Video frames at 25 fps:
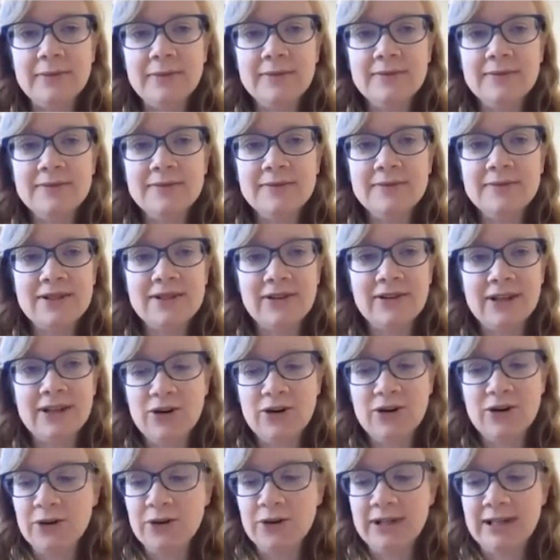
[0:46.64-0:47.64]
sorry, I
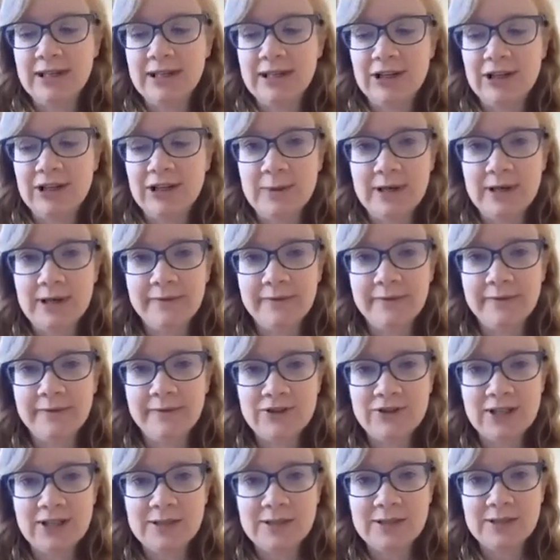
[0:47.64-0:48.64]
hope you can hear me. I'm going to have
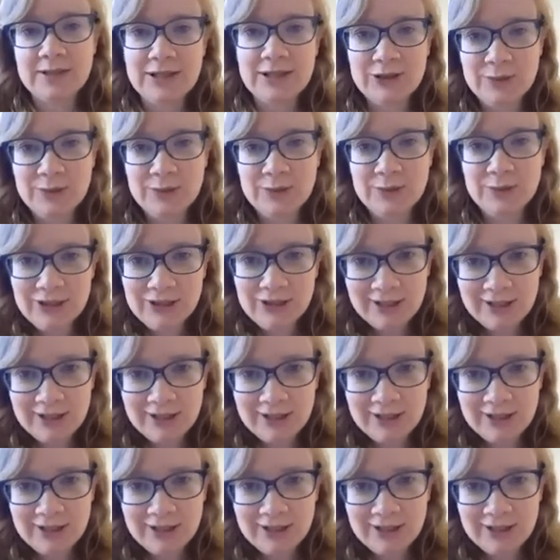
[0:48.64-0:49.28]
to get a message. My internet